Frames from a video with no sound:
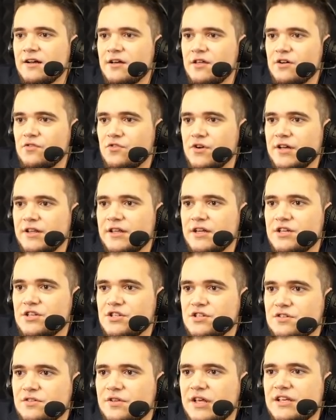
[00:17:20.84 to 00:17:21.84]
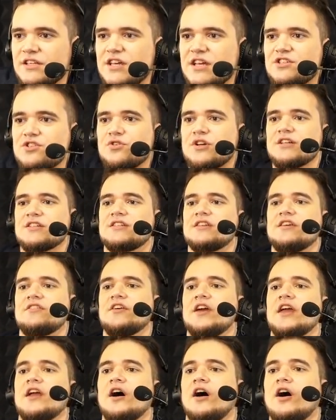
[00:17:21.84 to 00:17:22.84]
really just, as you can see,
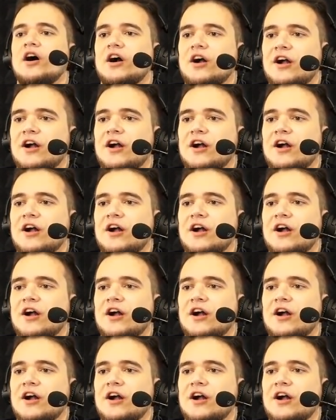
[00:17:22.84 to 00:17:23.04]
they are